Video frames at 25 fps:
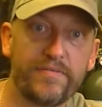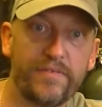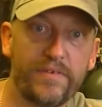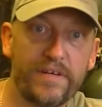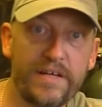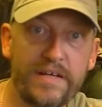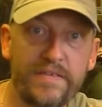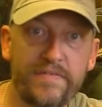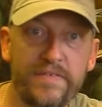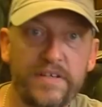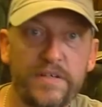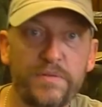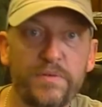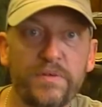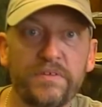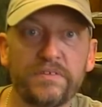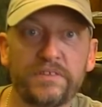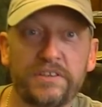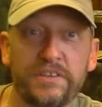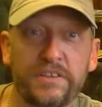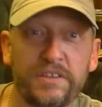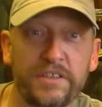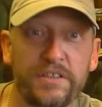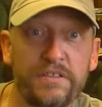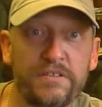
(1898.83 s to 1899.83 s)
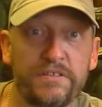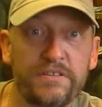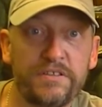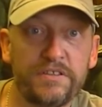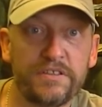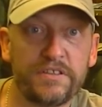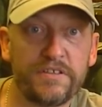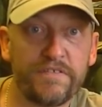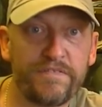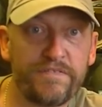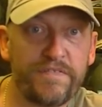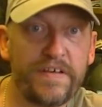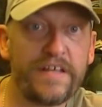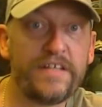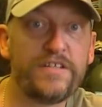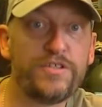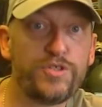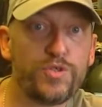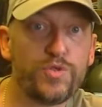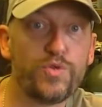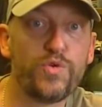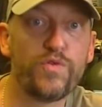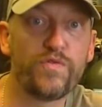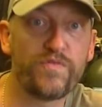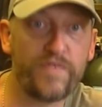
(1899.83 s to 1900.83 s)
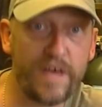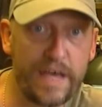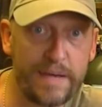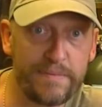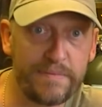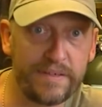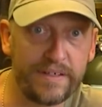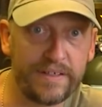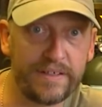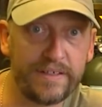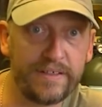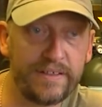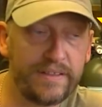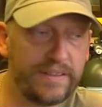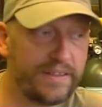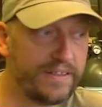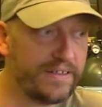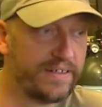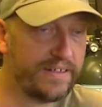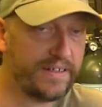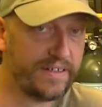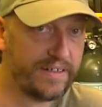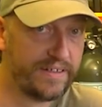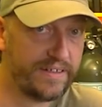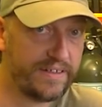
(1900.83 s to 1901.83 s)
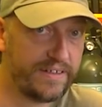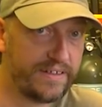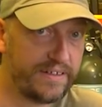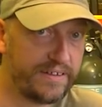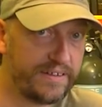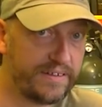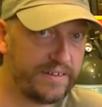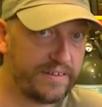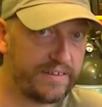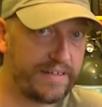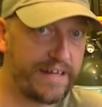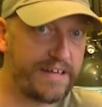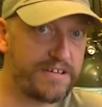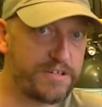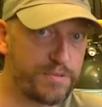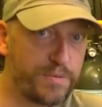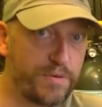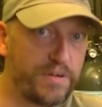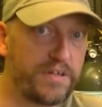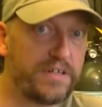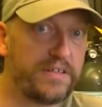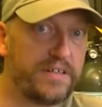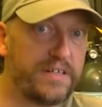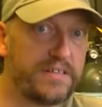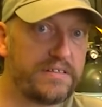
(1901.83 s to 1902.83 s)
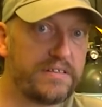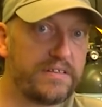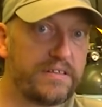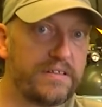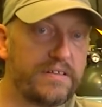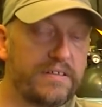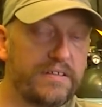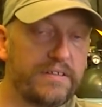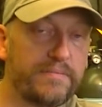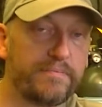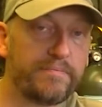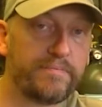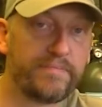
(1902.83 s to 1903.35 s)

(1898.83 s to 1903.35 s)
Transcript: Whatever you want to do to defend your family, that's what you need to do.